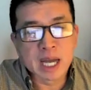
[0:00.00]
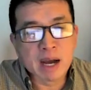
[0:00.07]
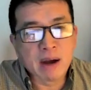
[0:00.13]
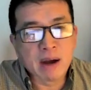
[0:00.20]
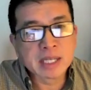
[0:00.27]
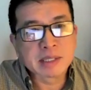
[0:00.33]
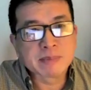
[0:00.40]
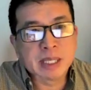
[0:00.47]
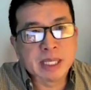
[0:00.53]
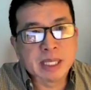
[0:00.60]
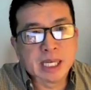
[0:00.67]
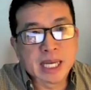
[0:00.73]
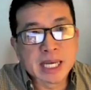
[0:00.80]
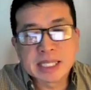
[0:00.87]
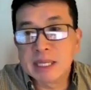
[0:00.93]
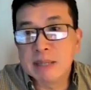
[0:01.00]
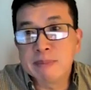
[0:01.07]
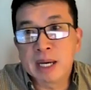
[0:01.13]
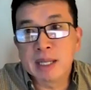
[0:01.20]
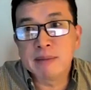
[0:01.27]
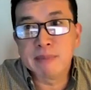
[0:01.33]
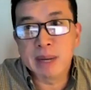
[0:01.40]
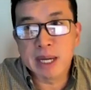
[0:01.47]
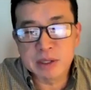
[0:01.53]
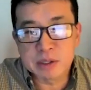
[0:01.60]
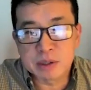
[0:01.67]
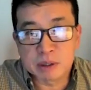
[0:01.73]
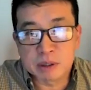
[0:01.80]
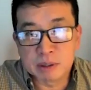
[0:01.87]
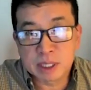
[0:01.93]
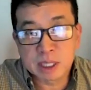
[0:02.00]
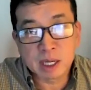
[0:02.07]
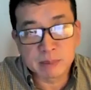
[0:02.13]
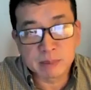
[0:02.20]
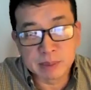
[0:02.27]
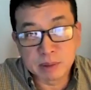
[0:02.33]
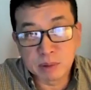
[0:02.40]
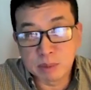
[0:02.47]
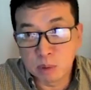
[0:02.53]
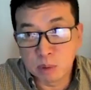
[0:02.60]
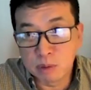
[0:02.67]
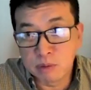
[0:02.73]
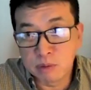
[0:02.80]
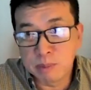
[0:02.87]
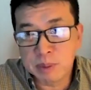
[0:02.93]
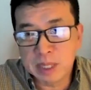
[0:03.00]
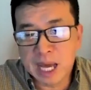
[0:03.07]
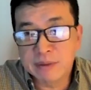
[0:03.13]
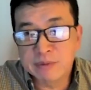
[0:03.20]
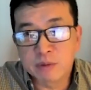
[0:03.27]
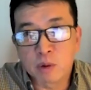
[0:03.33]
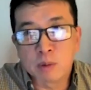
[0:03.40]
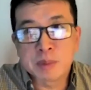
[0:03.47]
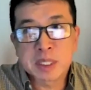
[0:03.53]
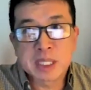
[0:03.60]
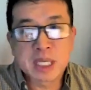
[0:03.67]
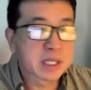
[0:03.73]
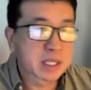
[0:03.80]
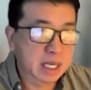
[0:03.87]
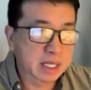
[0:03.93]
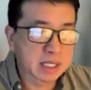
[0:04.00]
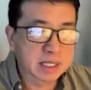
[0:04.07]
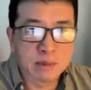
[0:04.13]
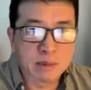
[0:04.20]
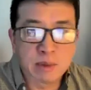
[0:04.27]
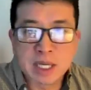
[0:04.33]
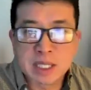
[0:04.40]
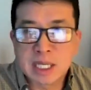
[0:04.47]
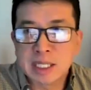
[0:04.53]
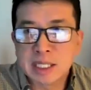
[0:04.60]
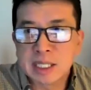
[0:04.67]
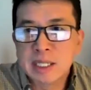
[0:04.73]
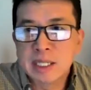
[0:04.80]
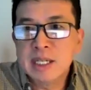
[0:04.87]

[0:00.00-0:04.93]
now has been listed by the major carbon removal platforms, such as the recent